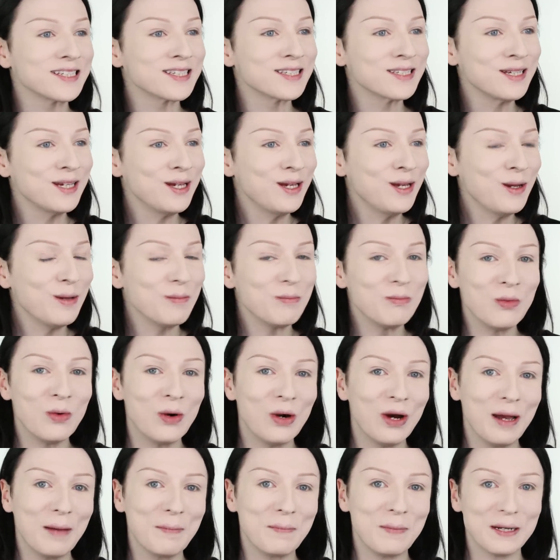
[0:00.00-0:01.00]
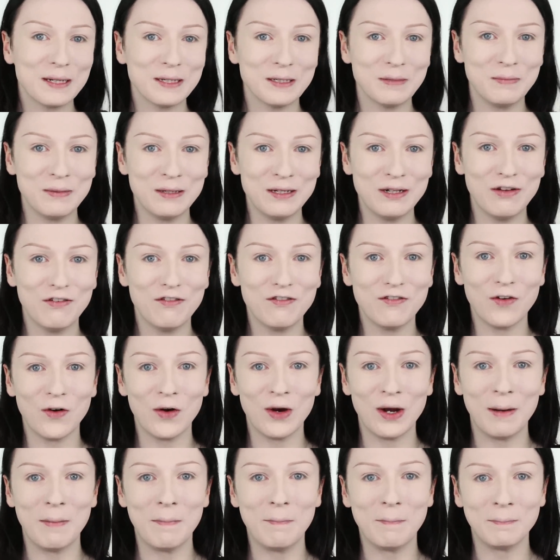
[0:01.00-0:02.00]
is more applicable
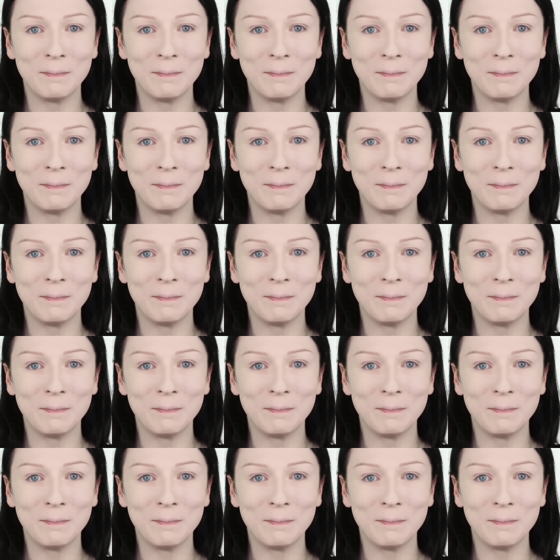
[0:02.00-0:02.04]
for